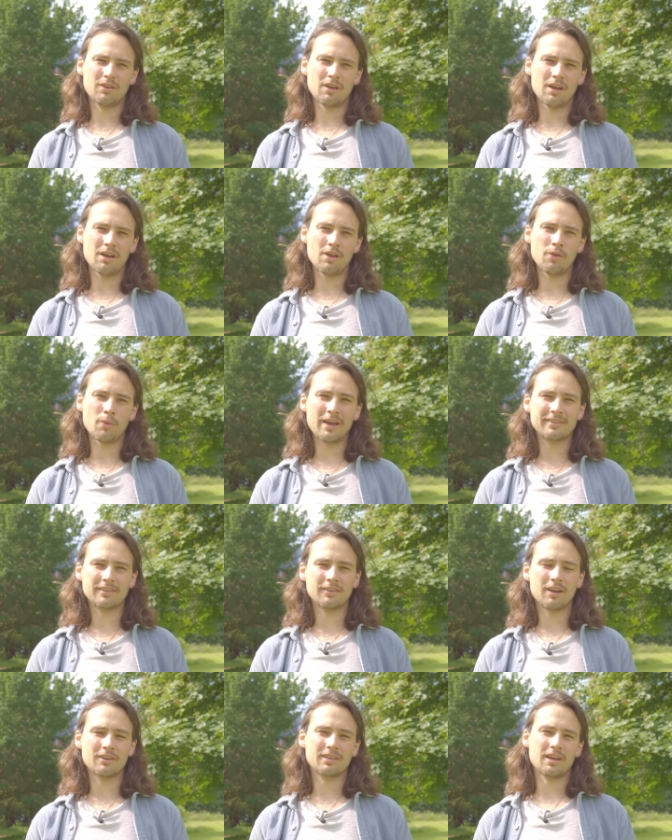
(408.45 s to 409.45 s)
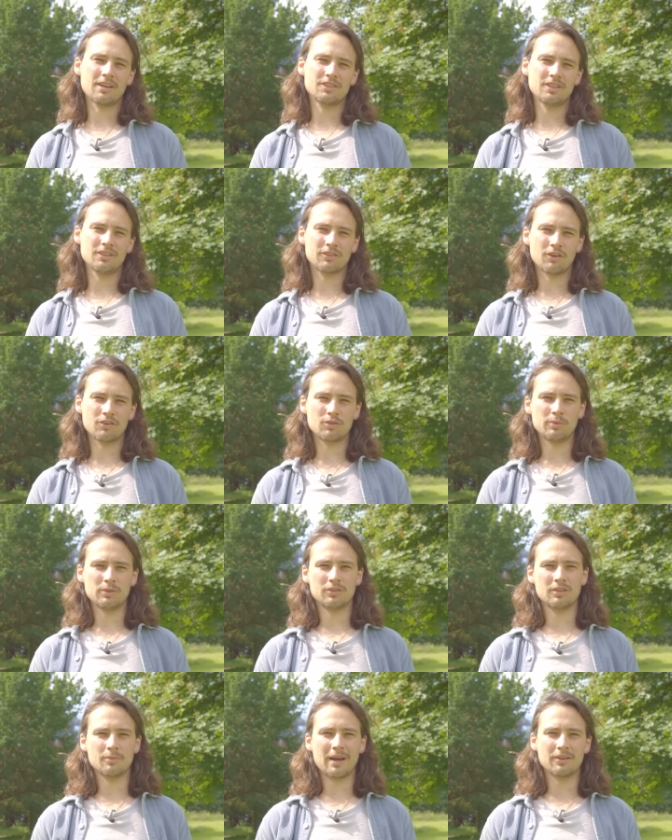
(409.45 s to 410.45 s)
uh, the West Antarctic ice sheet has
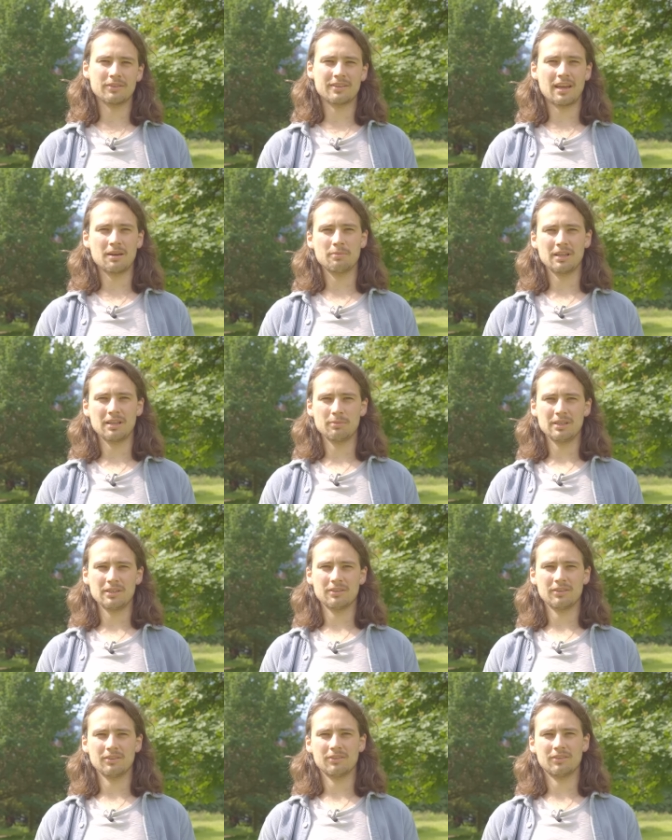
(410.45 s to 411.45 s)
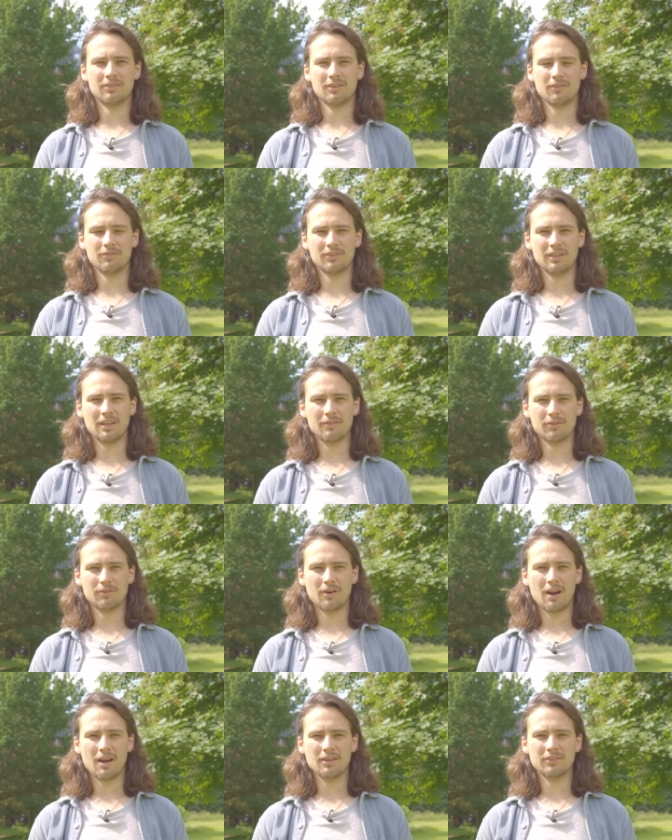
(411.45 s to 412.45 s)
contributed about ten millimeters of sea level
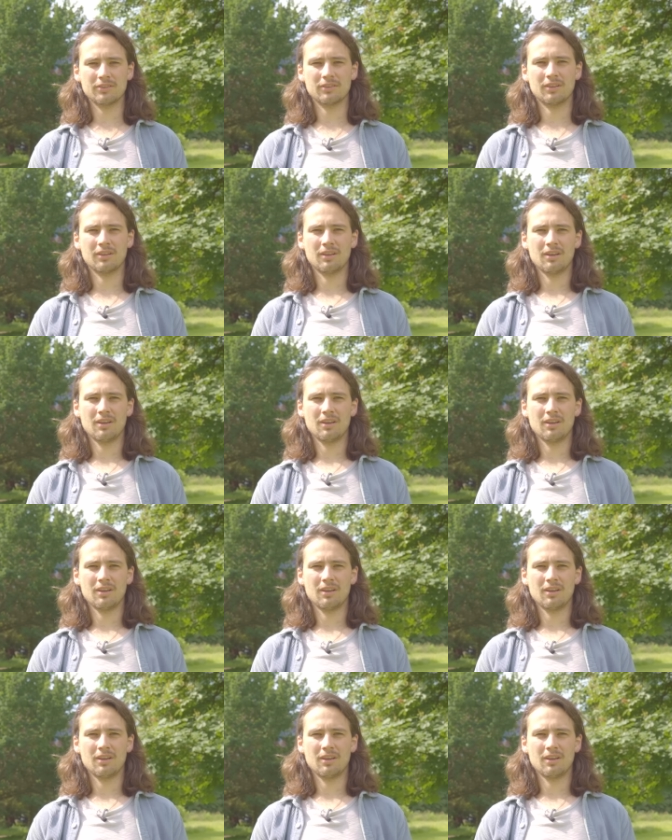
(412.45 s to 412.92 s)
rise.